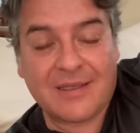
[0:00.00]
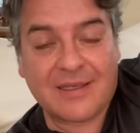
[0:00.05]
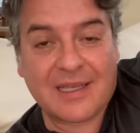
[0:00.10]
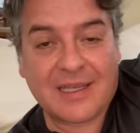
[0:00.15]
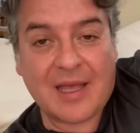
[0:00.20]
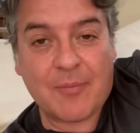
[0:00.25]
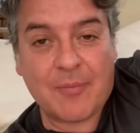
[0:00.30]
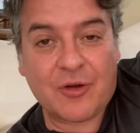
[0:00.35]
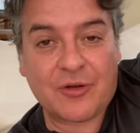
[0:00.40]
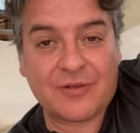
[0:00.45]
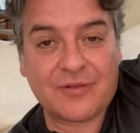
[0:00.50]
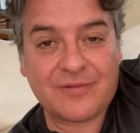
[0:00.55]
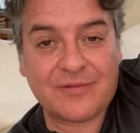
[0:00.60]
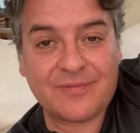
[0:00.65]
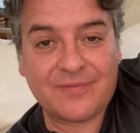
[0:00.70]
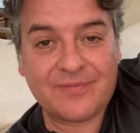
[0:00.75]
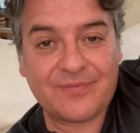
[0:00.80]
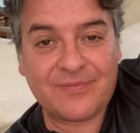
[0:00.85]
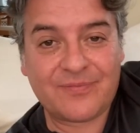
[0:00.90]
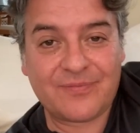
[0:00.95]
Come on.
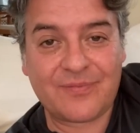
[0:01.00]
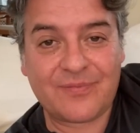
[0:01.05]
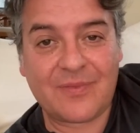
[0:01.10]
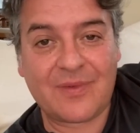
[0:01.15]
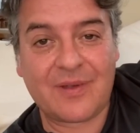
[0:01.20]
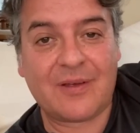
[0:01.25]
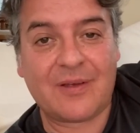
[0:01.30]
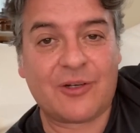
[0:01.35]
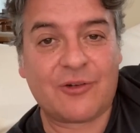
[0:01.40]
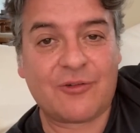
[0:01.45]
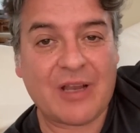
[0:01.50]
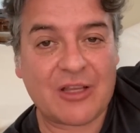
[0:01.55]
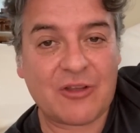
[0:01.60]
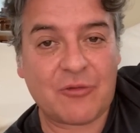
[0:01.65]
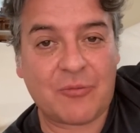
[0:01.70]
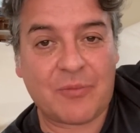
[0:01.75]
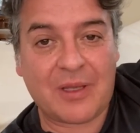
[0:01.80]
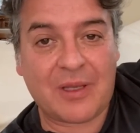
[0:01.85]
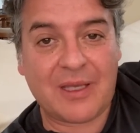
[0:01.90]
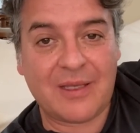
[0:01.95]
Write to
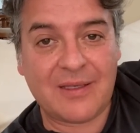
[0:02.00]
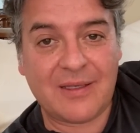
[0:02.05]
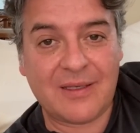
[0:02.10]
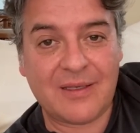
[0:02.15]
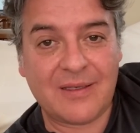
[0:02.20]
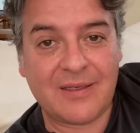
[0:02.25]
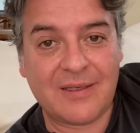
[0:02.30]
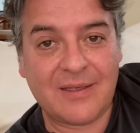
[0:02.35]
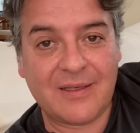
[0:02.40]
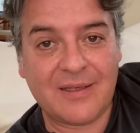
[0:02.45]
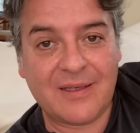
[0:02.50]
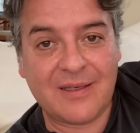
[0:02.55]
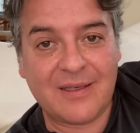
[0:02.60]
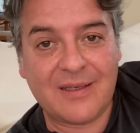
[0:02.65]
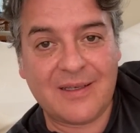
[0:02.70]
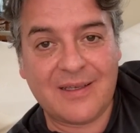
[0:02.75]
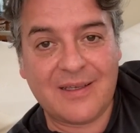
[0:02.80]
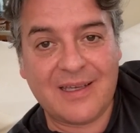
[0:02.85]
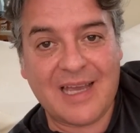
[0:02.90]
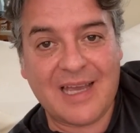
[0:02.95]
me,
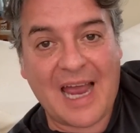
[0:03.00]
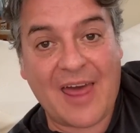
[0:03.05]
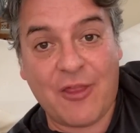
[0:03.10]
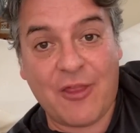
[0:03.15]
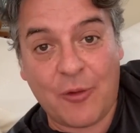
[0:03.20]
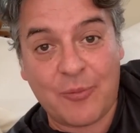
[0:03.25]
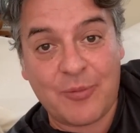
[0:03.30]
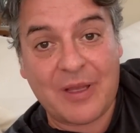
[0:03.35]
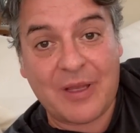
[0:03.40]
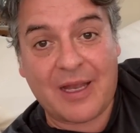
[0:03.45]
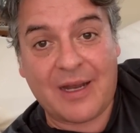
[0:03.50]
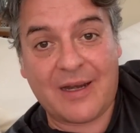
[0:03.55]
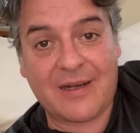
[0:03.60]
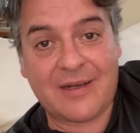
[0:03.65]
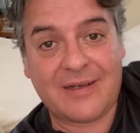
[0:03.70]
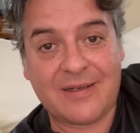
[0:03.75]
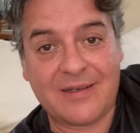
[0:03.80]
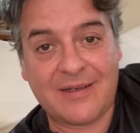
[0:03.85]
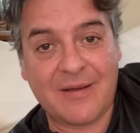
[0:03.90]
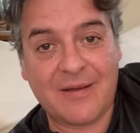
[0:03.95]
adopt her,
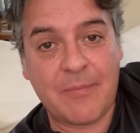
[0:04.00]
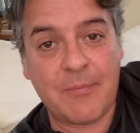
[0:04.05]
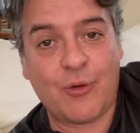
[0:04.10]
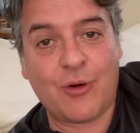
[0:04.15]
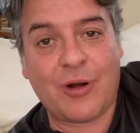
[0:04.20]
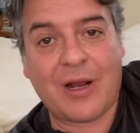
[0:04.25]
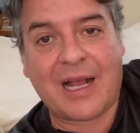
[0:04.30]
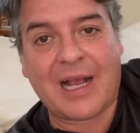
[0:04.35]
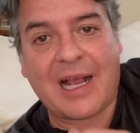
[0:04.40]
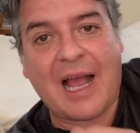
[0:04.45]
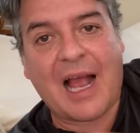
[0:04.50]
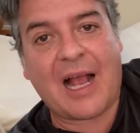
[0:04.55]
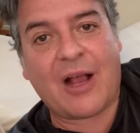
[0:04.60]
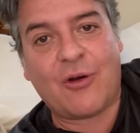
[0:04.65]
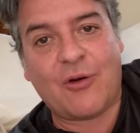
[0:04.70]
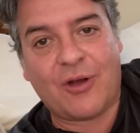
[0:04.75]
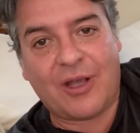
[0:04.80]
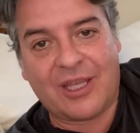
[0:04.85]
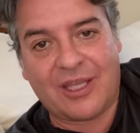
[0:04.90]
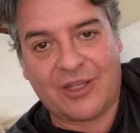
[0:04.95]
put a
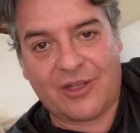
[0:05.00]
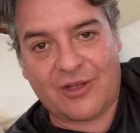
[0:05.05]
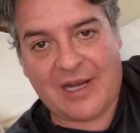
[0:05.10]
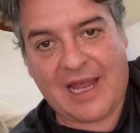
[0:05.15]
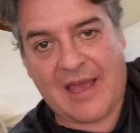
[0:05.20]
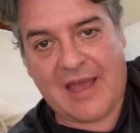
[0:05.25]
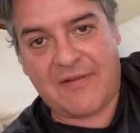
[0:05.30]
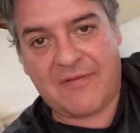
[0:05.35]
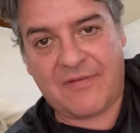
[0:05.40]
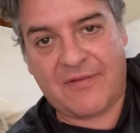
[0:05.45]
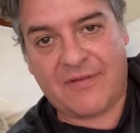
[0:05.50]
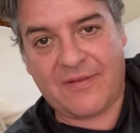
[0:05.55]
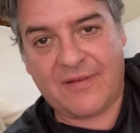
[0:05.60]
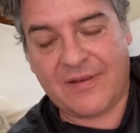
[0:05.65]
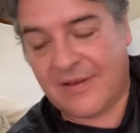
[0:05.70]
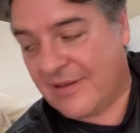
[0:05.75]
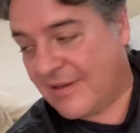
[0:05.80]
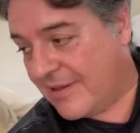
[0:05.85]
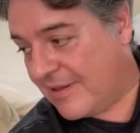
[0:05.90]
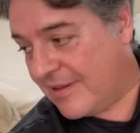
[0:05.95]
gargo in your life.
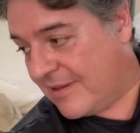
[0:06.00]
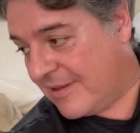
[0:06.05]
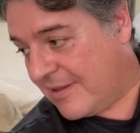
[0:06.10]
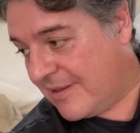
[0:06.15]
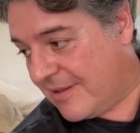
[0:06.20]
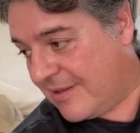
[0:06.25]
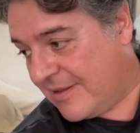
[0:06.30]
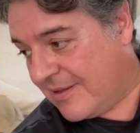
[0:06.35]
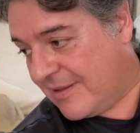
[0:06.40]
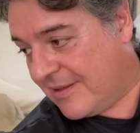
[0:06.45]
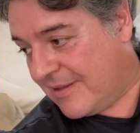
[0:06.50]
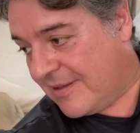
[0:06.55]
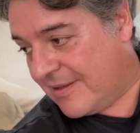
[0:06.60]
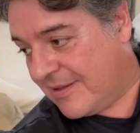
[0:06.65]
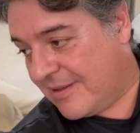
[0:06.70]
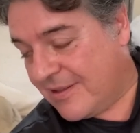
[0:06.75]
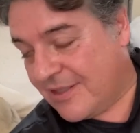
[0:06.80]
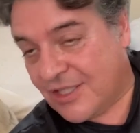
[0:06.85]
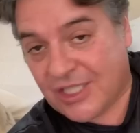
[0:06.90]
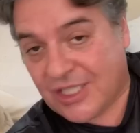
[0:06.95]

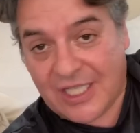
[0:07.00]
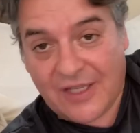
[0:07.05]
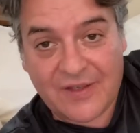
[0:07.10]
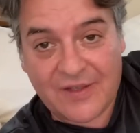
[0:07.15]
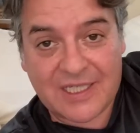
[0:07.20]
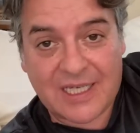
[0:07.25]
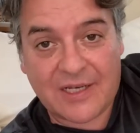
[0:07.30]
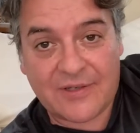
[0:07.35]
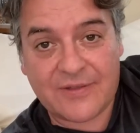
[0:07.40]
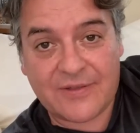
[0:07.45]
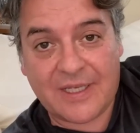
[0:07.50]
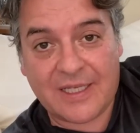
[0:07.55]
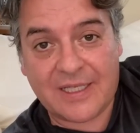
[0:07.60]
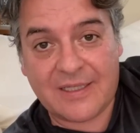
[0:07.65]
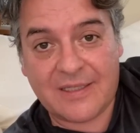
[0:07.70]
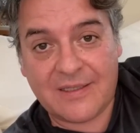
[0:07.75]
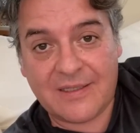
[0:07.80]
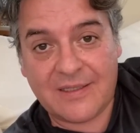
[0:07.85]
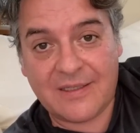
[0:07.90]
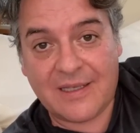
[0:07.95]
She deserves it,
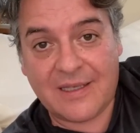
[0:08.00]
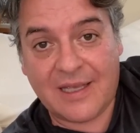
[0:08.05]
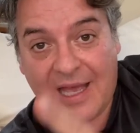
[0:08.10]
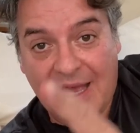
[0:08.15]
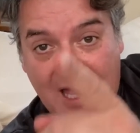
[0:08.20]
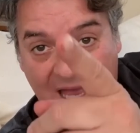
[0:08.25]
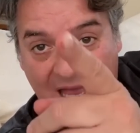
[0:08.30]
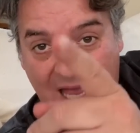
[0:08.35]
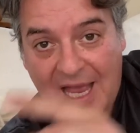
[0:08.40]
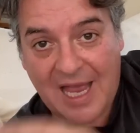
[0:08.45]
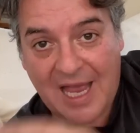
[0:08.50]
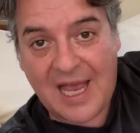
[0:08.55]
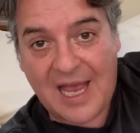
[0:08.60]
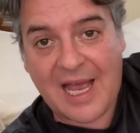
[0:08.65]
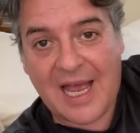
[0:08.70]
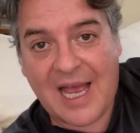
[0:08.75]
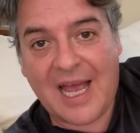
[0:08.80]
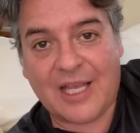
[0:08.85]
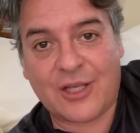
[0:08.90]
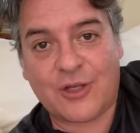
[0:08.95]

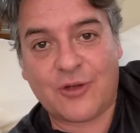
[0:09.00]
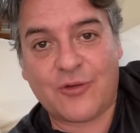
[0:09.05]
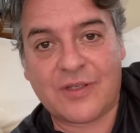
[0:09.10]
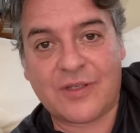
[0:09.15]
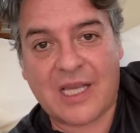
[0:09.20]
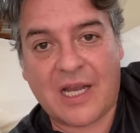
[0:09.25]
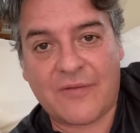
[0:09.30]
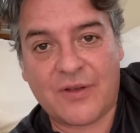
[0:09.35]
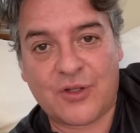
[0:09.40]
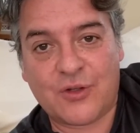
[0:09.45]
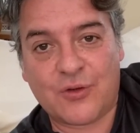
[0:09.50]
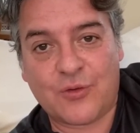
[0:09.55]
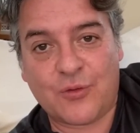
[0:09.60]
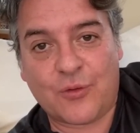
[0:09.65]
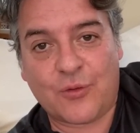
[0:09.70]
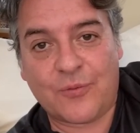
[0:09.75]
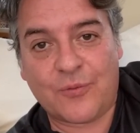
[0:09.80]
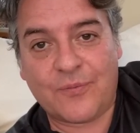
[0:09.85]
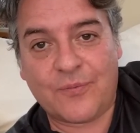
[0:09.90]
and you deserve it too.